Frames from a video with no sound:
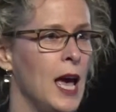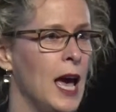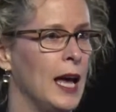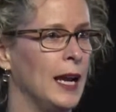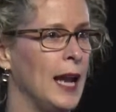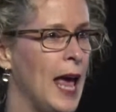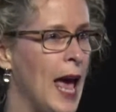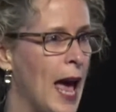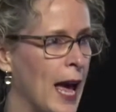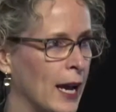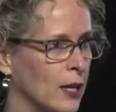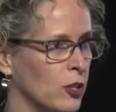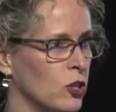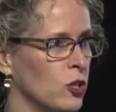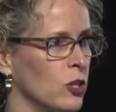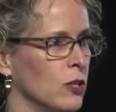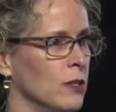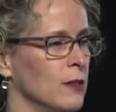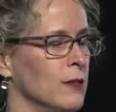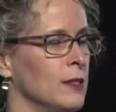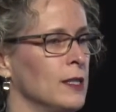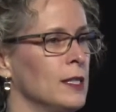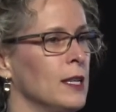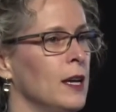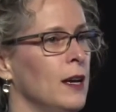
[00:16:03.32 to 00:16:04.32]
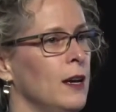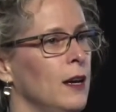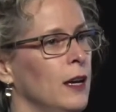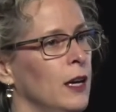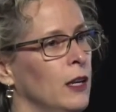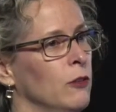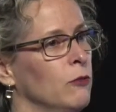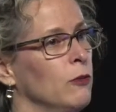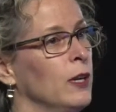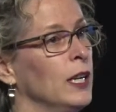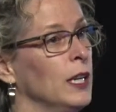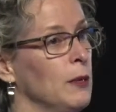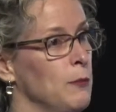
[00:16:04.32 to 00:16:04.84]
and actions
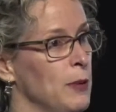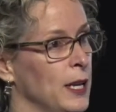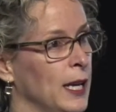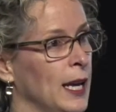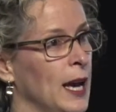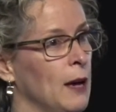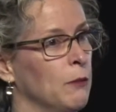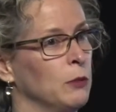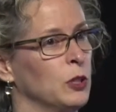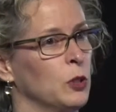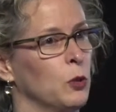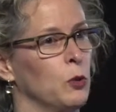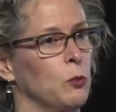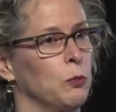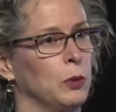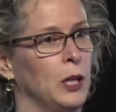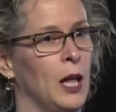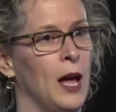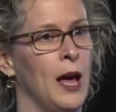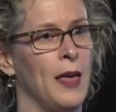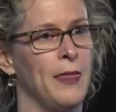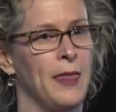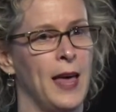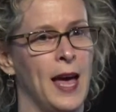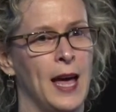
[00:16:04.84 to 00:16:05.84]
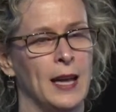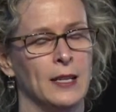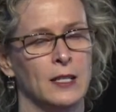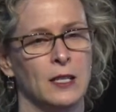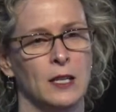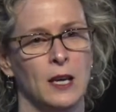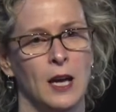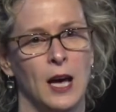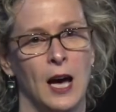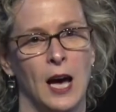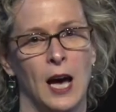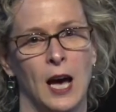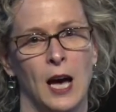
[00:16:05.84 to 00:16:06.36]
and really being able to apply that
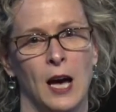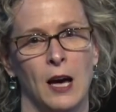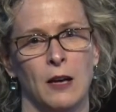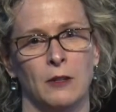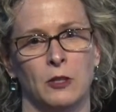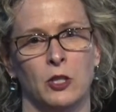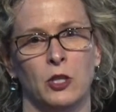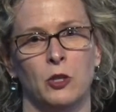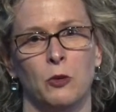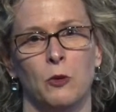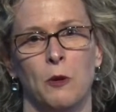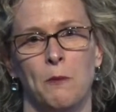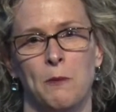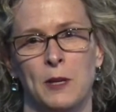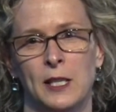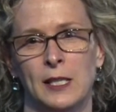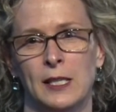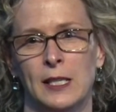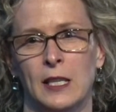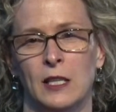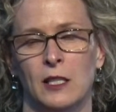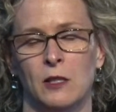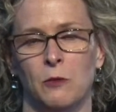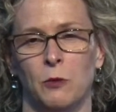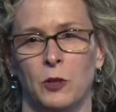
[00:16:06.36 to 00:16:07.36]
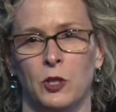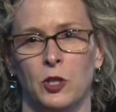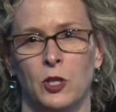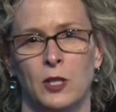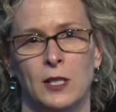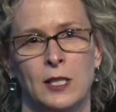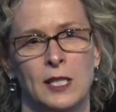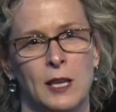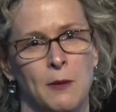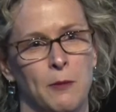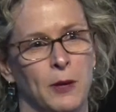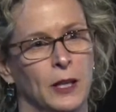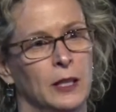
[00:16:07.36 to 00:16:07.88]
to a business which
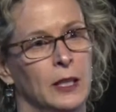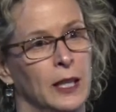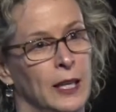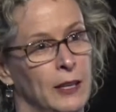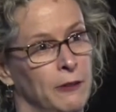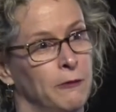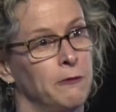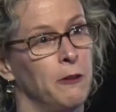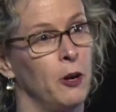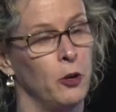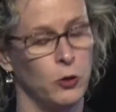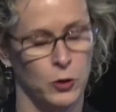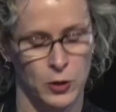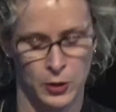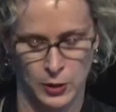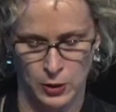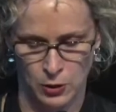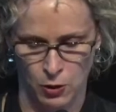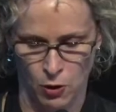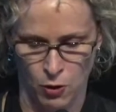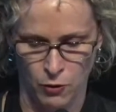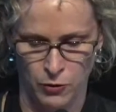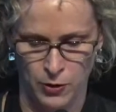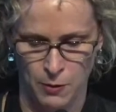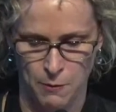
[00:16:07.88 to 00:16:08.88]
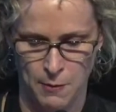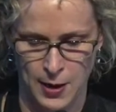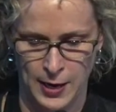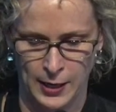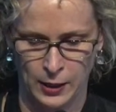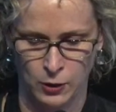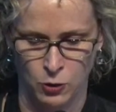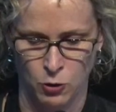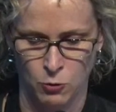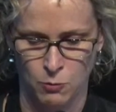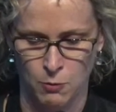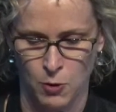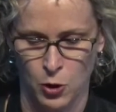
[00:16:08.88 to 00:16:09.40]
is typically focused on the
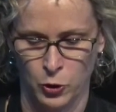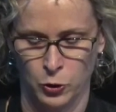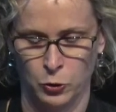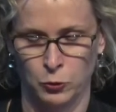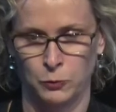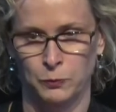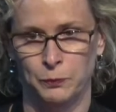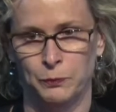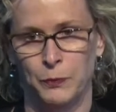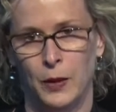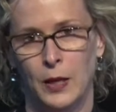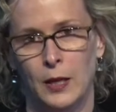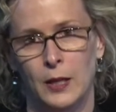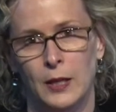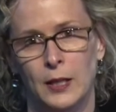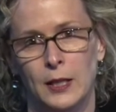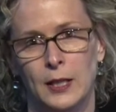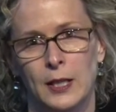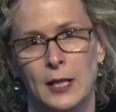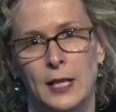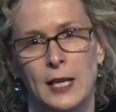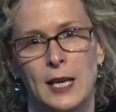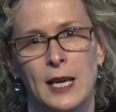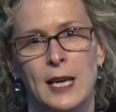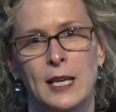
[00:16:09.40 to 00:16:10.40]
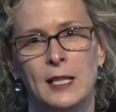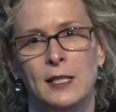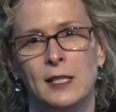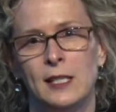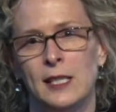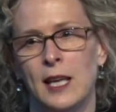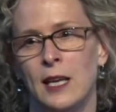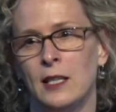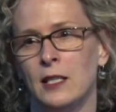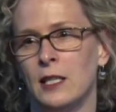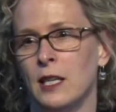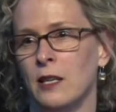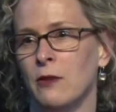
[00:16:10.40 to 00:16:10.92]
medical model.
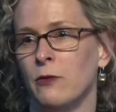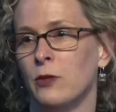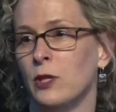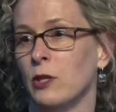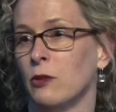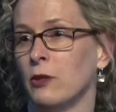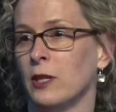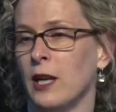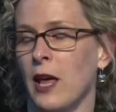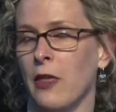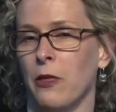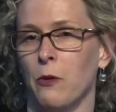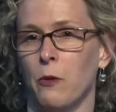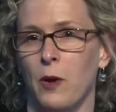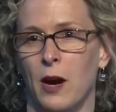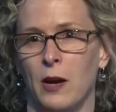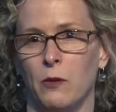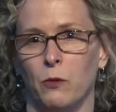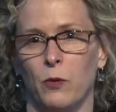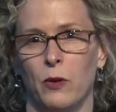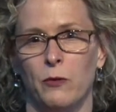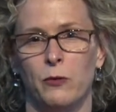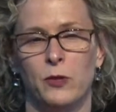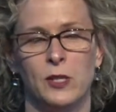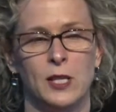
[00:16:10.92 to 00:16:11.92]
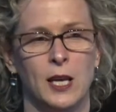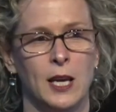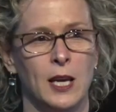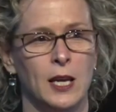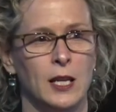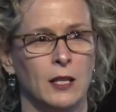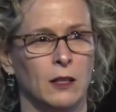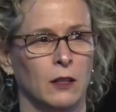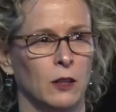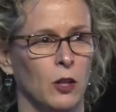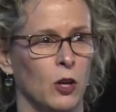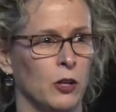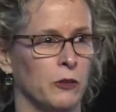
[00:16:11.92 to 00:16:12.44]
Incentives are another one. We've
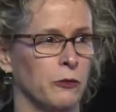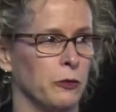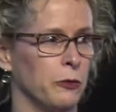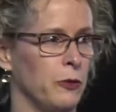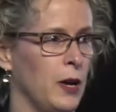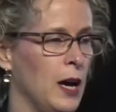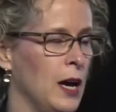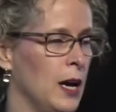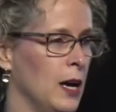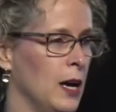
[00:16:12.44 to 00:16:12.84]
seen a lot of,